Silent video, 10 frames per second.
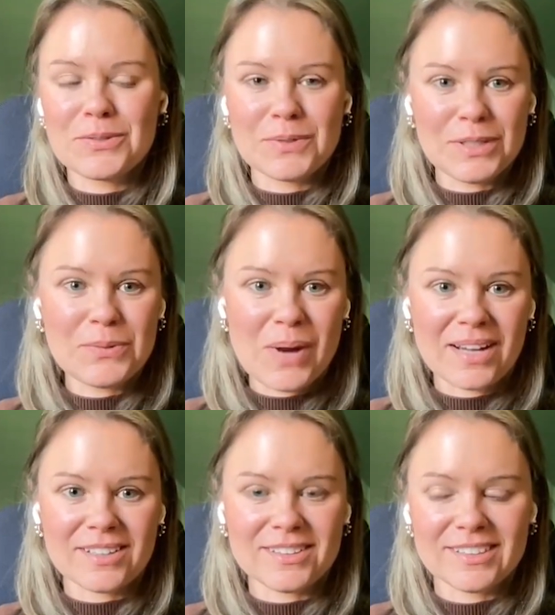what's really
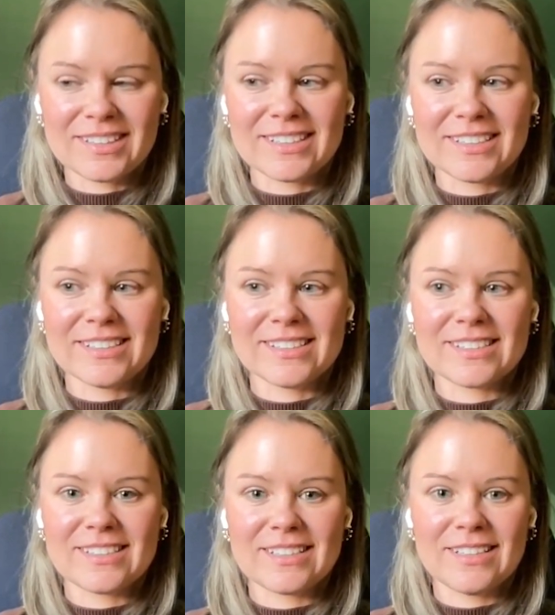wild is
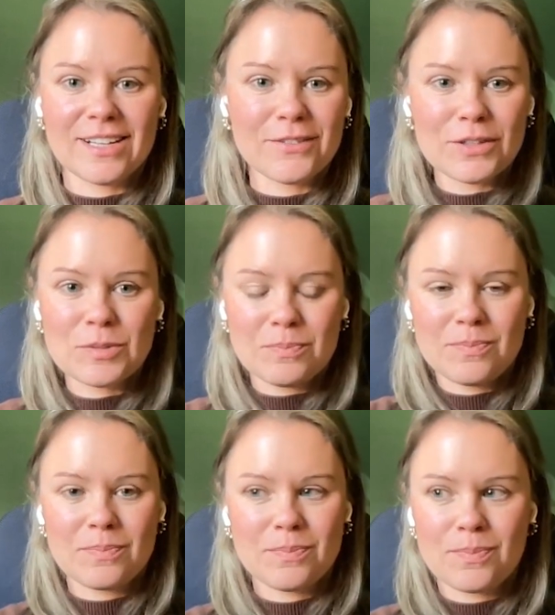none of those
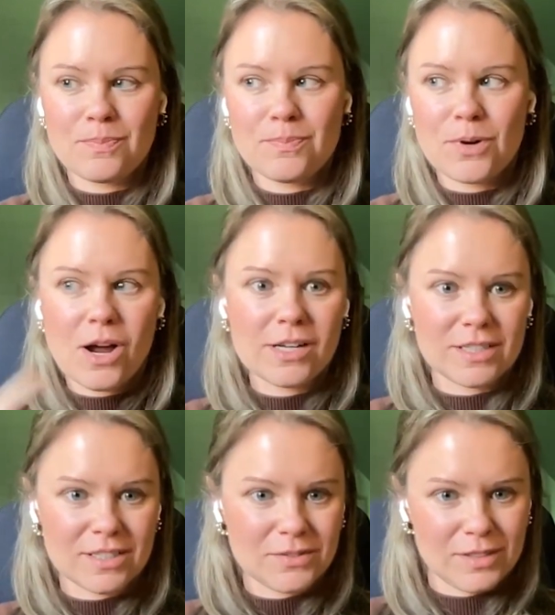
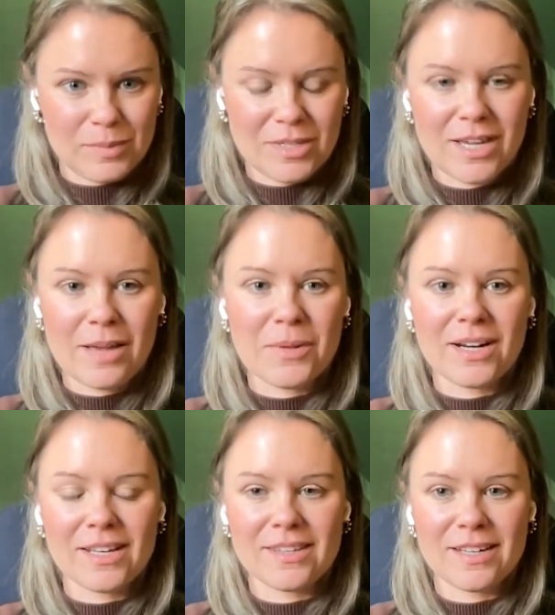projects really became
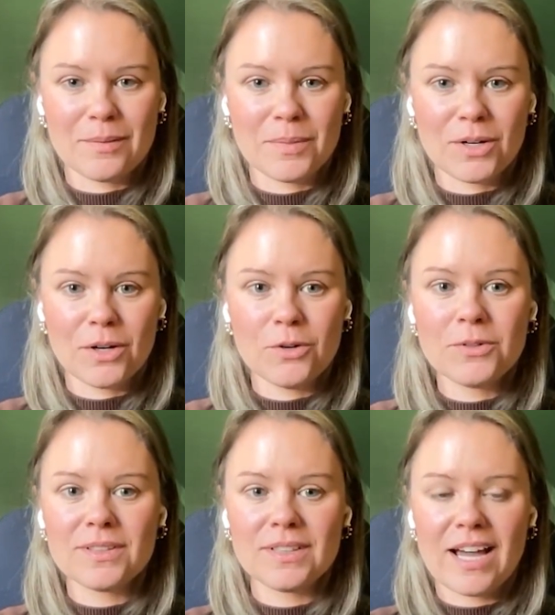anything. But
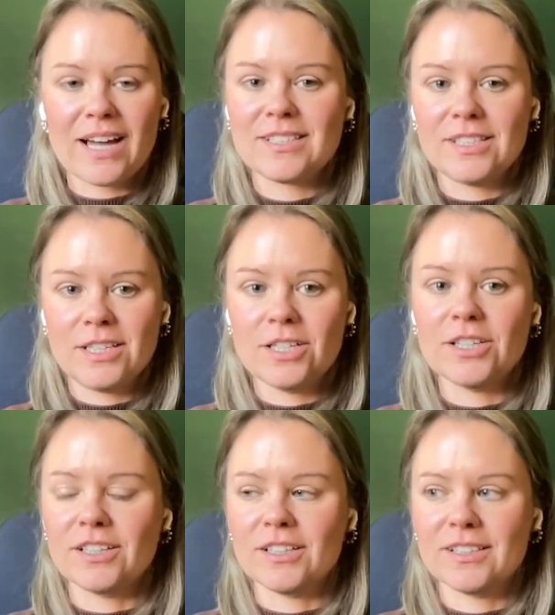over the last
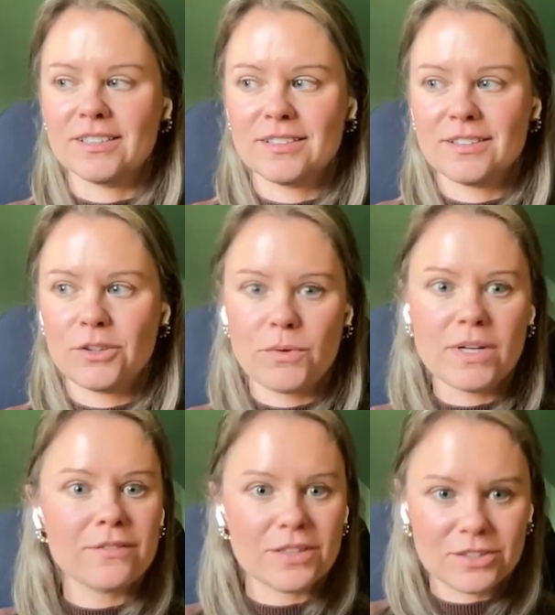year,
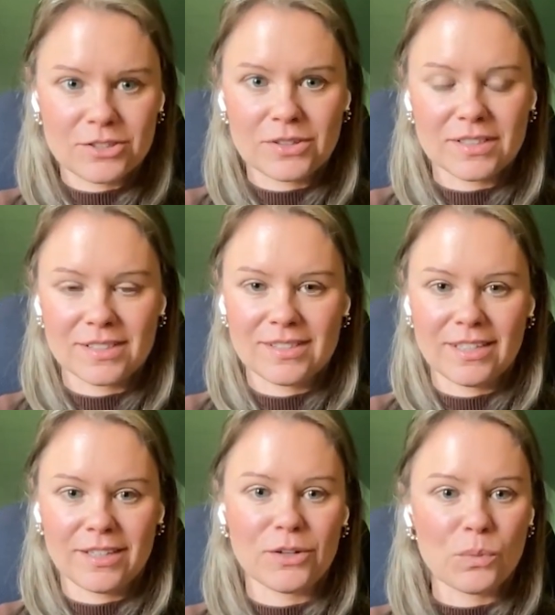3 of those students,
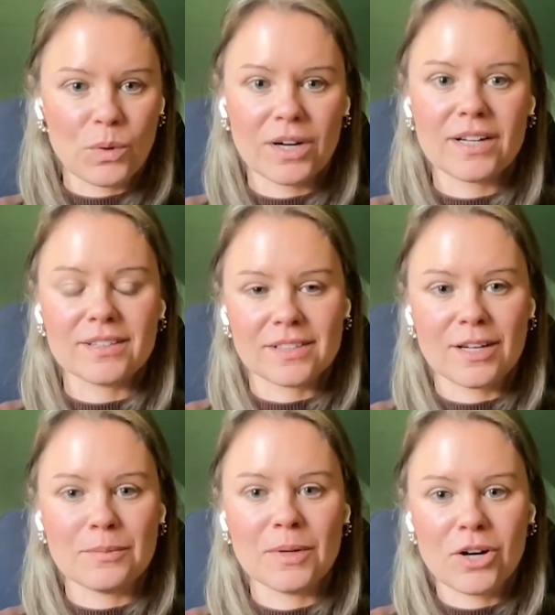like their work has
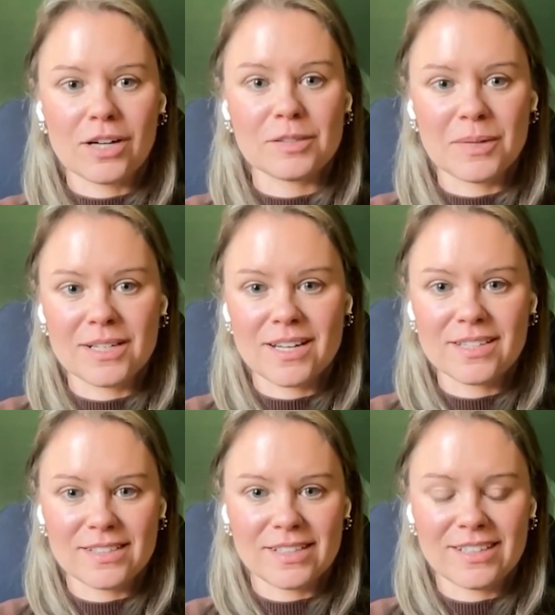come across my
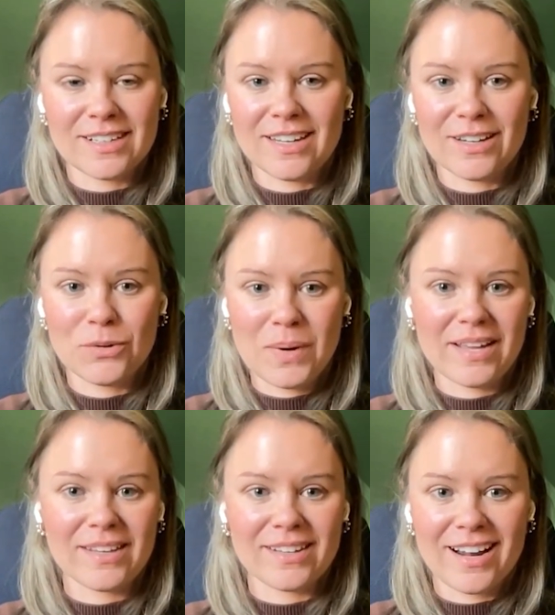desk in a
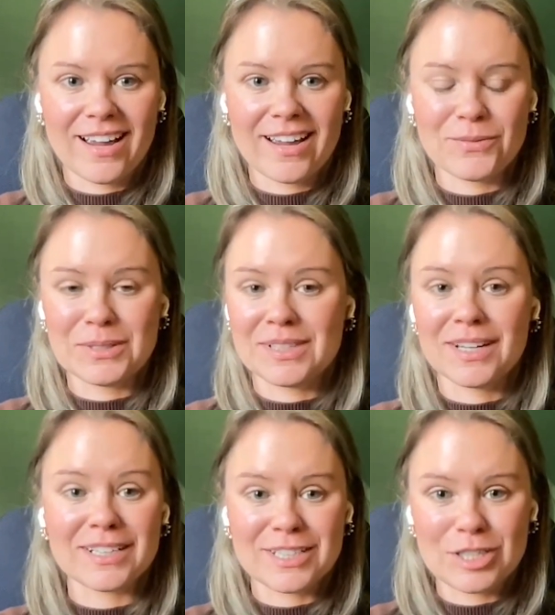way that I was
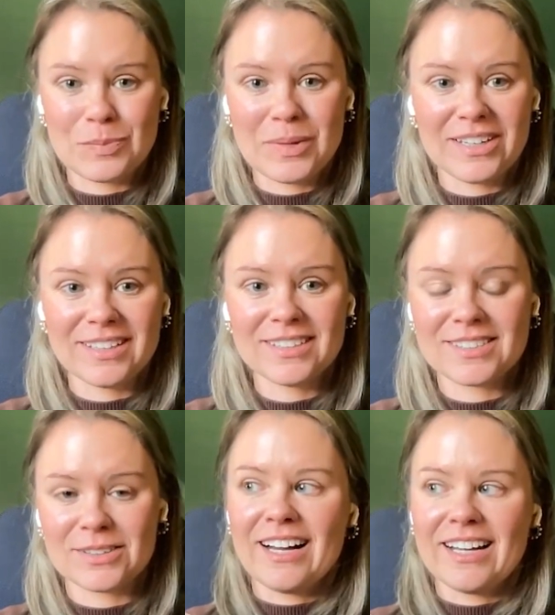not anticipating.
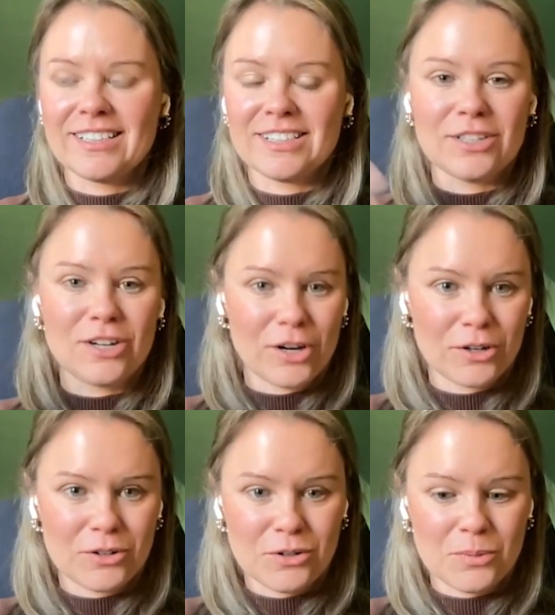I did an
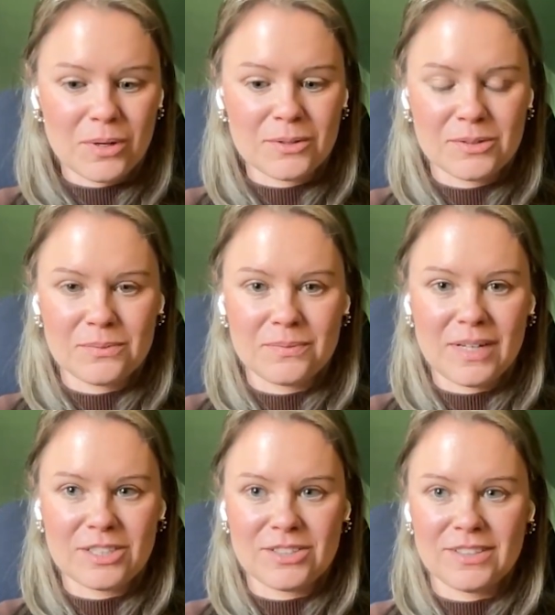article where I was
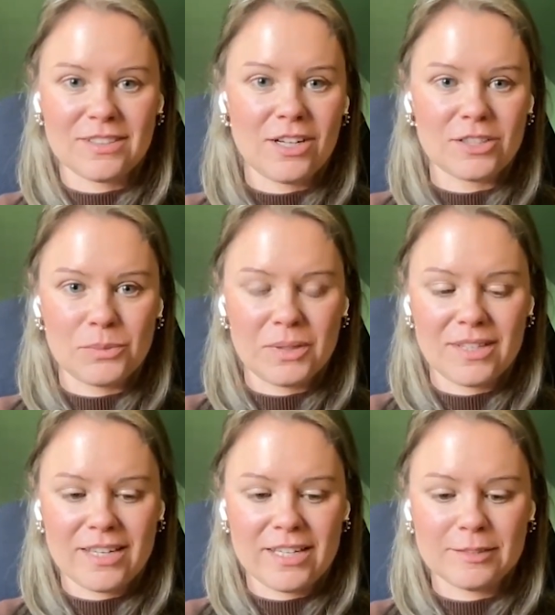actually talked
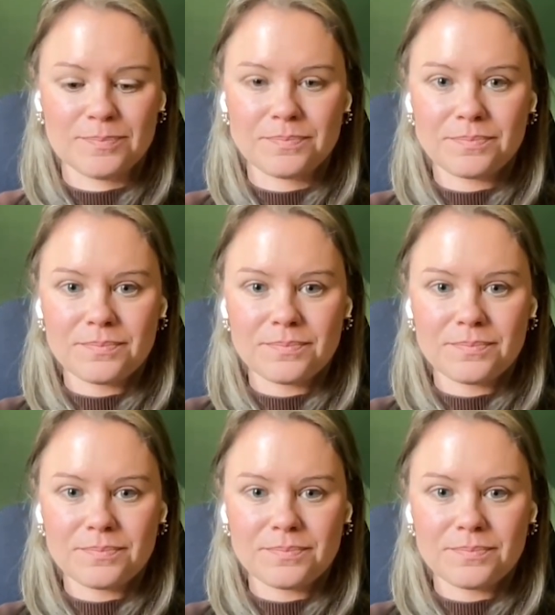with a